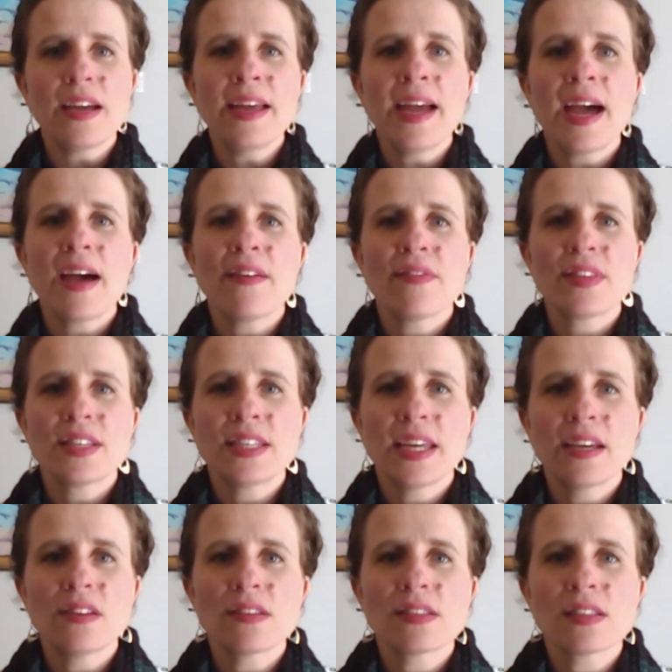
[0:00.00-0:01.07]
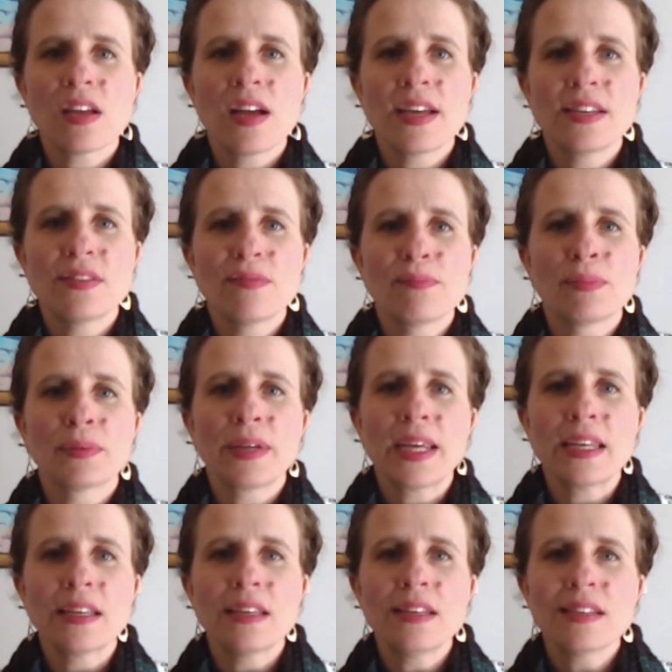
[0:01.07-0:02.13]
I have the tails kind of
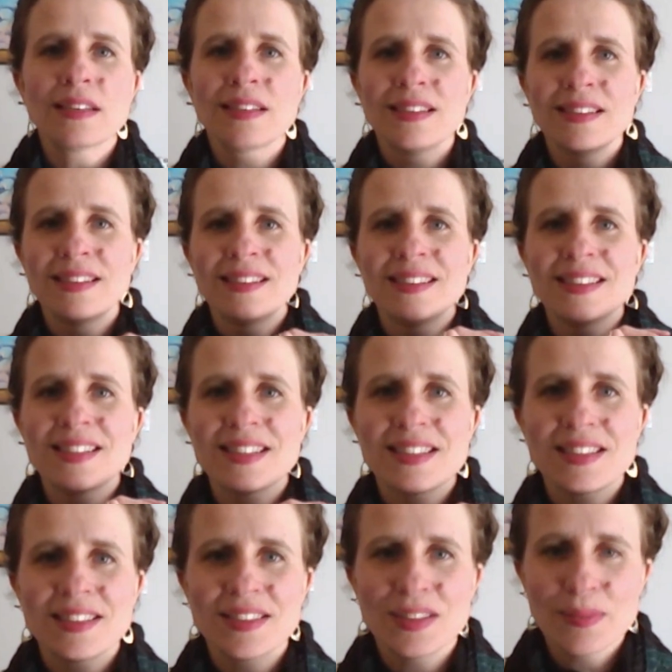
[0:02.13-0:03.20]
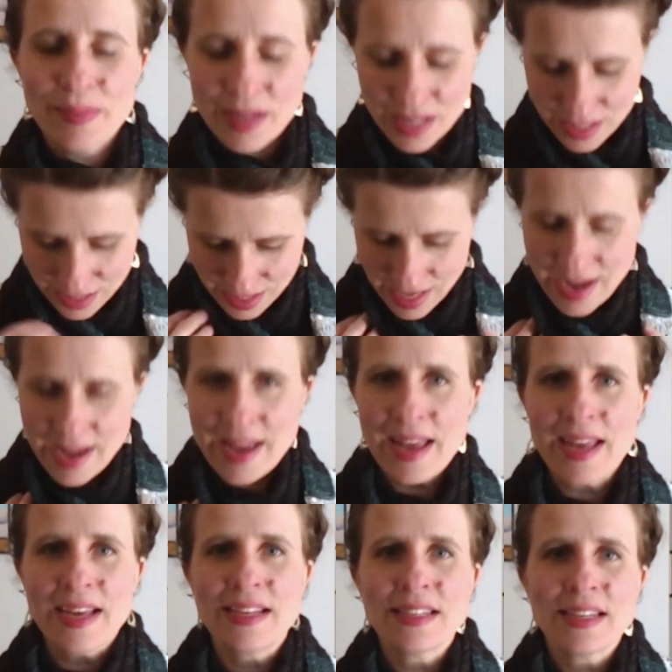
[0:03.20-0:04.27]
braided just a little bit,
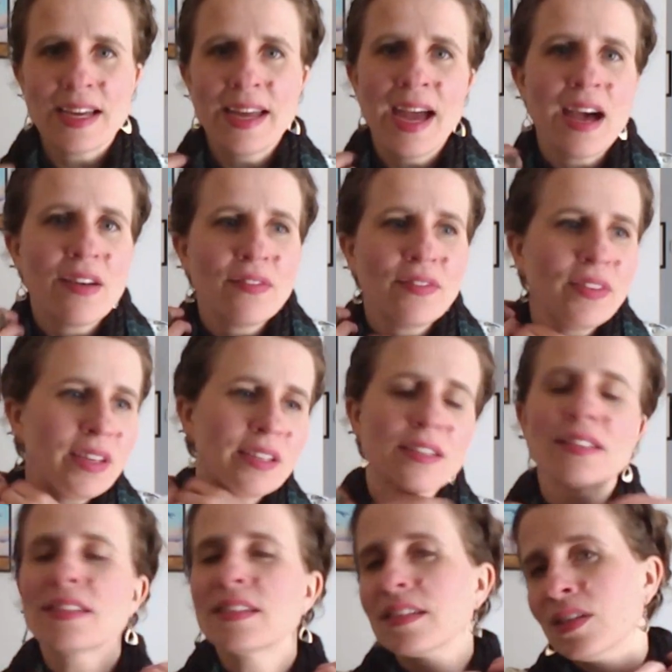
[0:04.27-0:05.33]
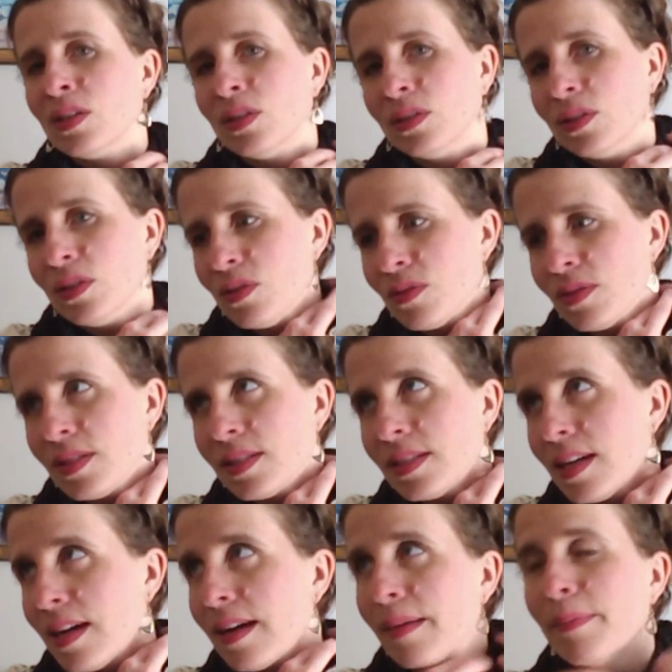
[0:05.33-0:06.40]
and I have it closed
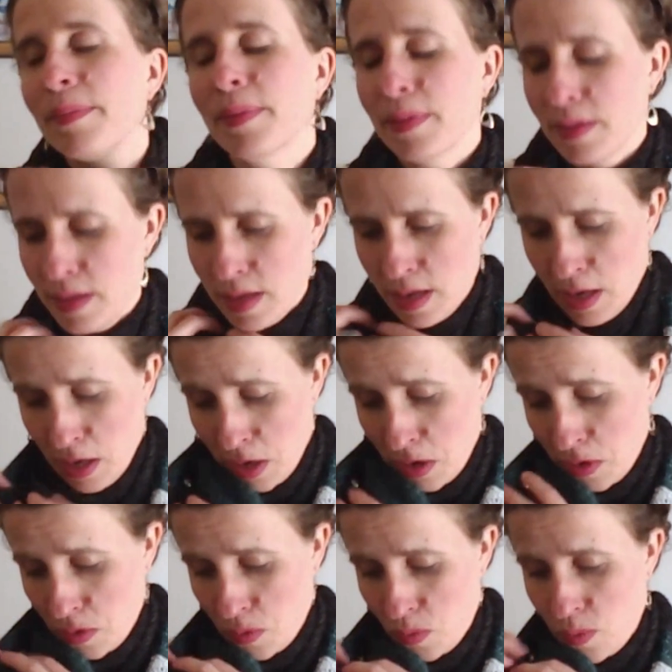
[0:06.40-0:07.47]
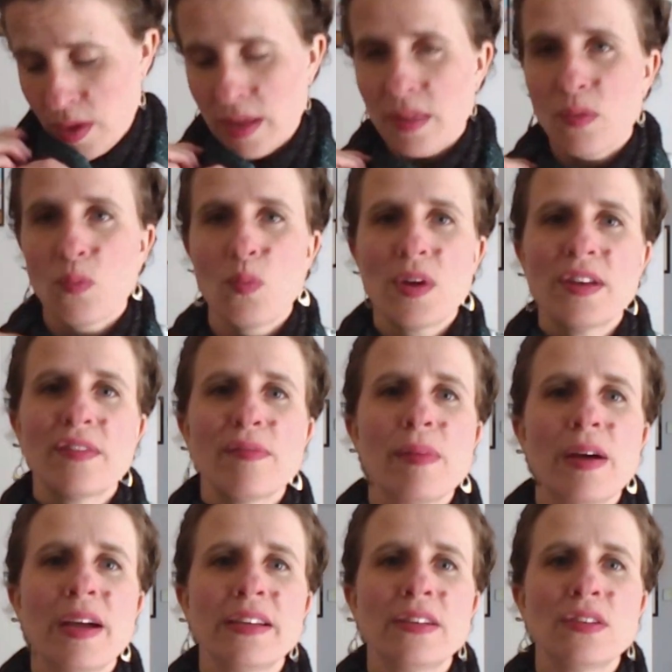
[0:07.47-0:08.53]
up with one of
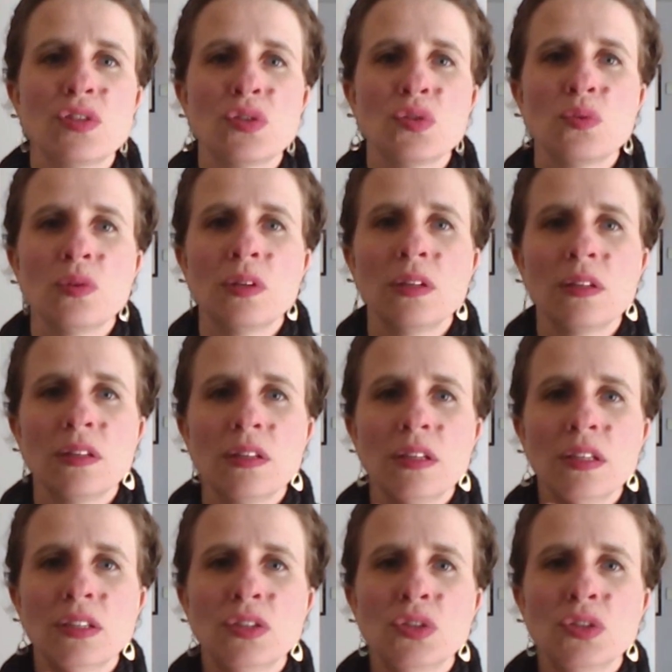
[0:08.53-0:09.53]
my jewel